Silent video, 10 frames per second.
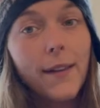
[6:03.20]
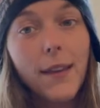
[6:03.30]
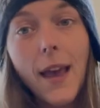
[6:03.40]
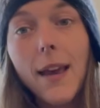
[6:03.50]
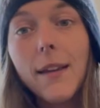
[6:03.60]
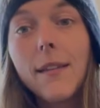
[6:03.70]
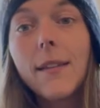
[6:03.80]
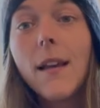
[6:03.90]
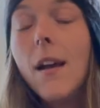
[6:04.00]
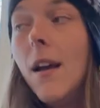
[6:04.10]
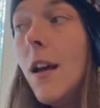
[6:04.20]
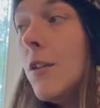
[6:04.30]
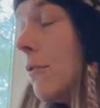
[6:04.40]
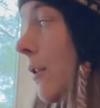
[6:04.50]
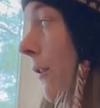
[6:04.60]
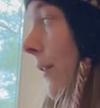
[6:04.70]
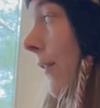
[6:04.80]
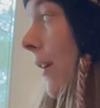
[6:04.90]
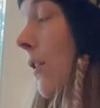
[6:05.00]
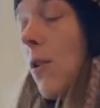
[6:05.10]
the case. You'll notice
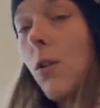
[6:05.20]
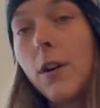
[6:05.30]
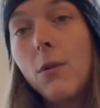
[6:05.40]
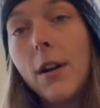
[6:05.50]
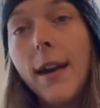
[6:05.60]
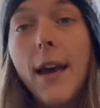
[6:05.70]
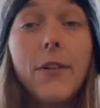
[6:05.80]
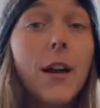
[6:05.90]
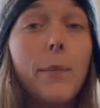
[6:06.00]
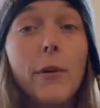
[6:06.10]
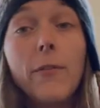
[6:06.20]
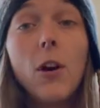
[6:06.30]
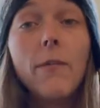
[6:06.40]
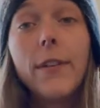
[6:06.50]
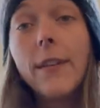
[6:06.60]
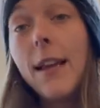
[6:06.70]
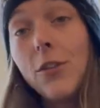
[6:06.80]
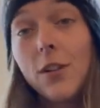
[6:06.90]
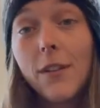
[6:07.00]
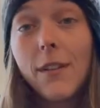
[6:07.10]
that Gordo and I have a couple of
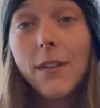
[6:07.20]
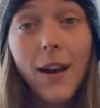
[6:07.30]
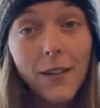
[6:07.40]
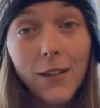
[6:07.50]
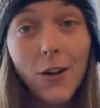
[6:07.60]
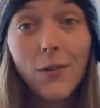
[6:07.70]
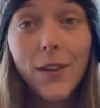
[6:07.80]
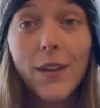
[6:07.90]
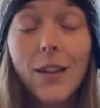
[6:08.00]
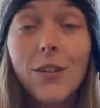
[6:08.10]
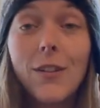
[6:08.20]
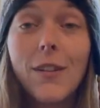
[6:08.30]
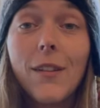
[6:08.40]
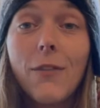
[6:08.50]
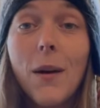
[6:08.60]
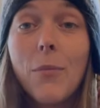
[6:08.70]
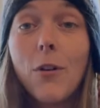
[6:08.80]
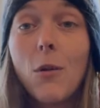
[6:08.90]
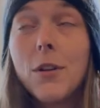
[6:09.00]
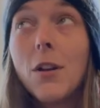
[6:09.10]
conversations, silent conversations, if I
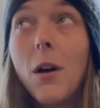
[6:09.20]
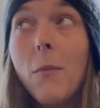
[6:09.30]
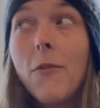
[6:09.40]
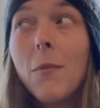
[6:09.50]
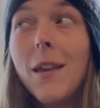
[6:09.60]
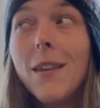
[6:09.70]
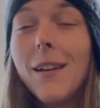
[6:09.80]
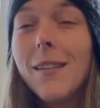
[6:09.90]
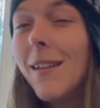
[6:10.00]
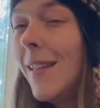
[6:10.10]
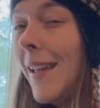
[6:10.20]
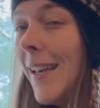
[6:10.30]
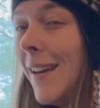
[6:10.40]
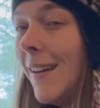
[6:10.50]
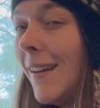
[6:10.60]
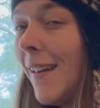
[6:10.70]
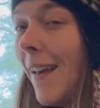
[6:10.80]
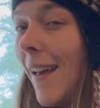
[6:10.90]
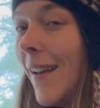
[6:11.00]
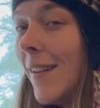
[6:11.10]
borrow a term from, I think it's Elaine
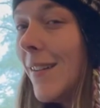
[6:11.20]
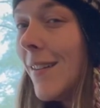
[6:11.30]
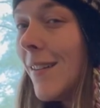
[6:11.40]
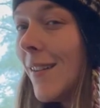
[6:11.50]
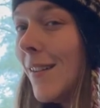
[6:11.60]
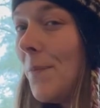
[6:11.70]
Anderson.